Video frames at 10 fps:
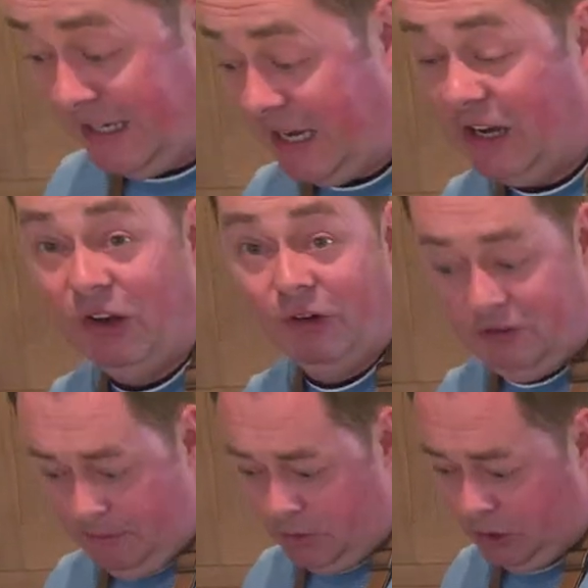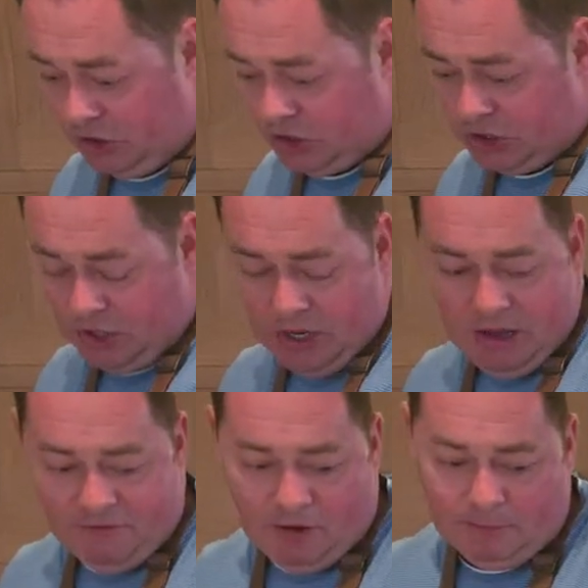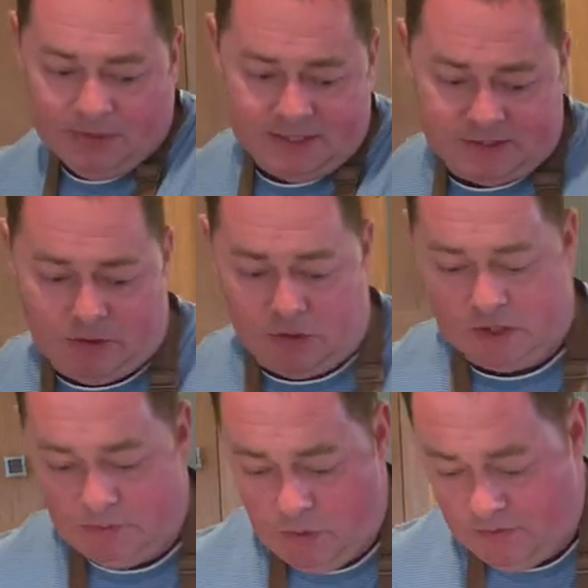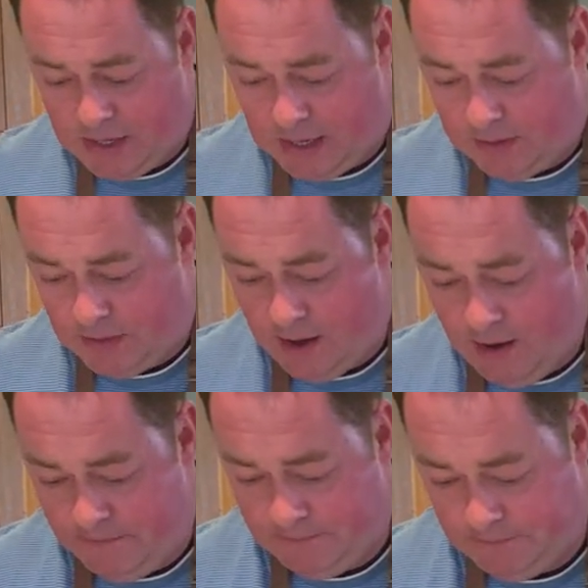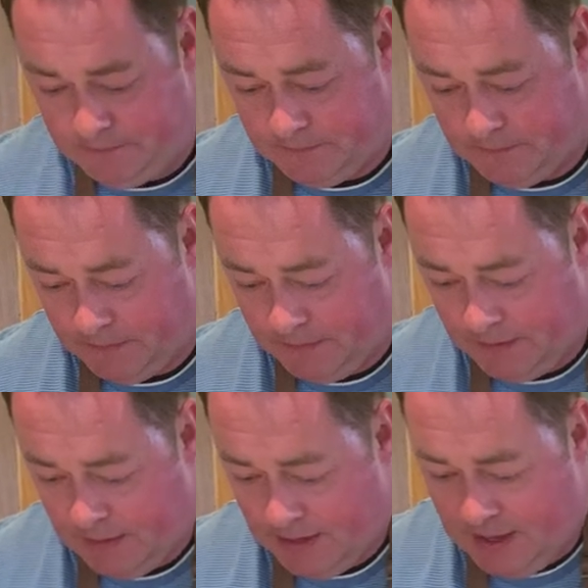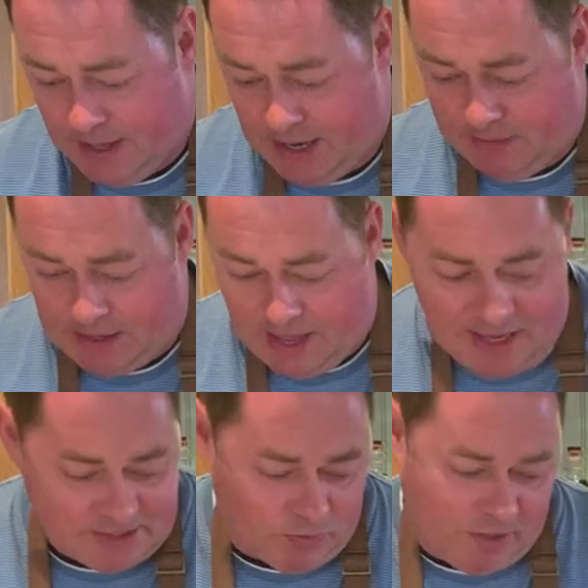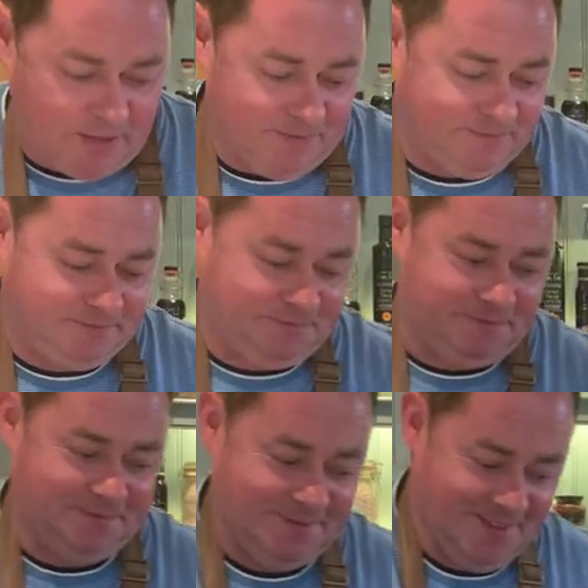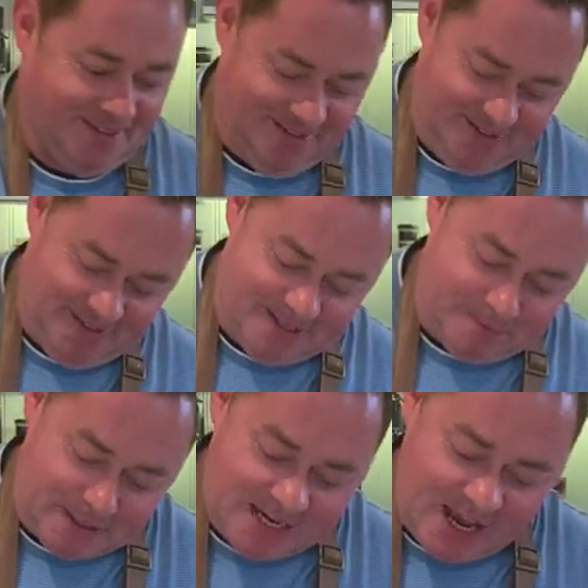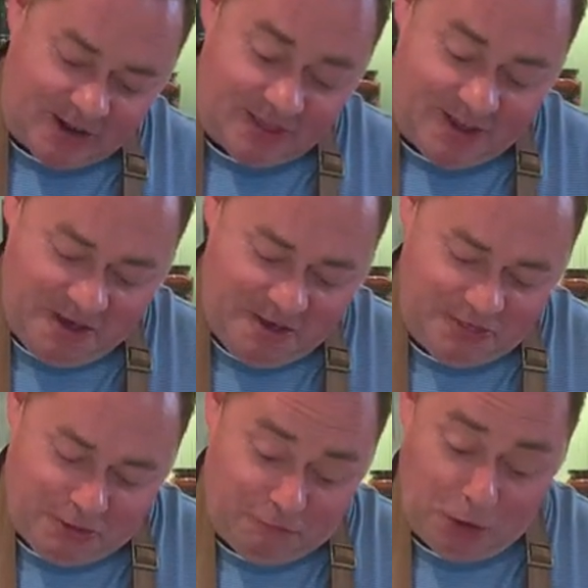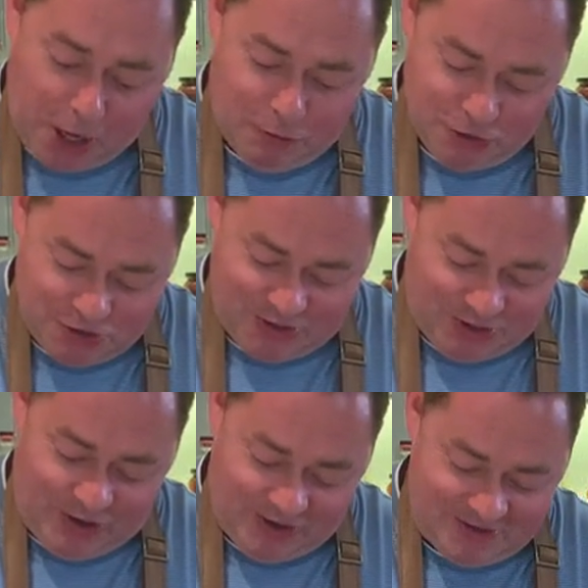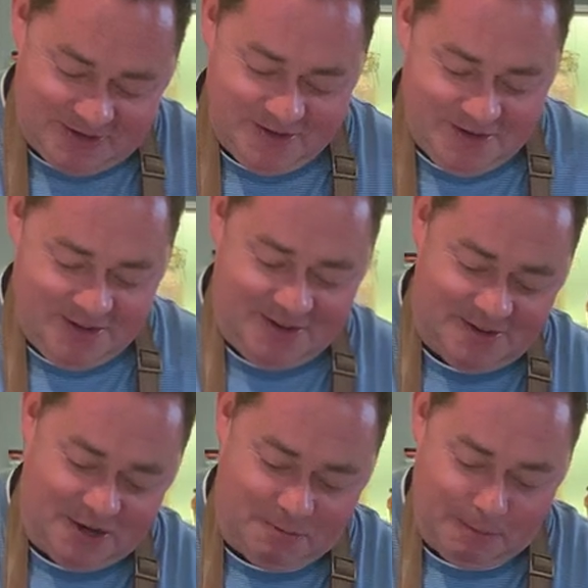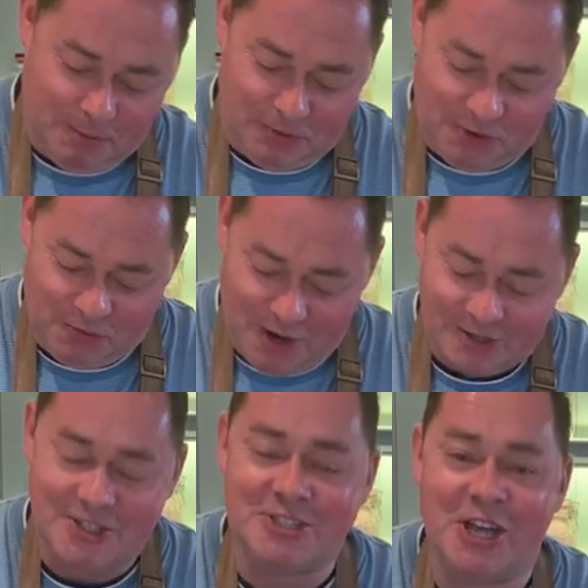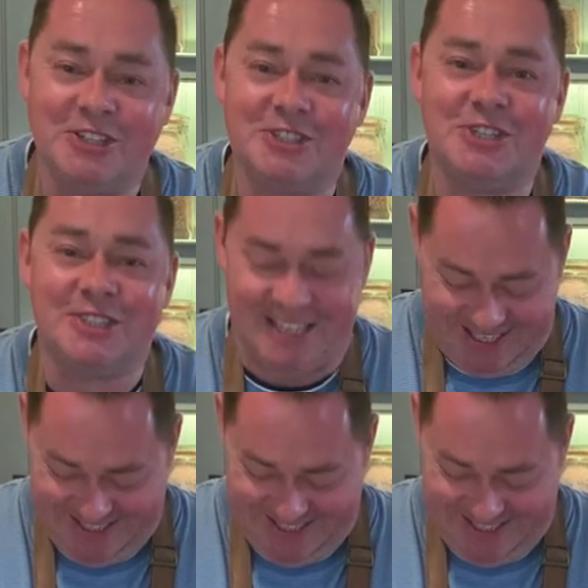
kind of lovely brunch from this. So I'll just move that there. And then the last one is my take on the full Irish, you could call it. You're probably wondering, where's the sausages?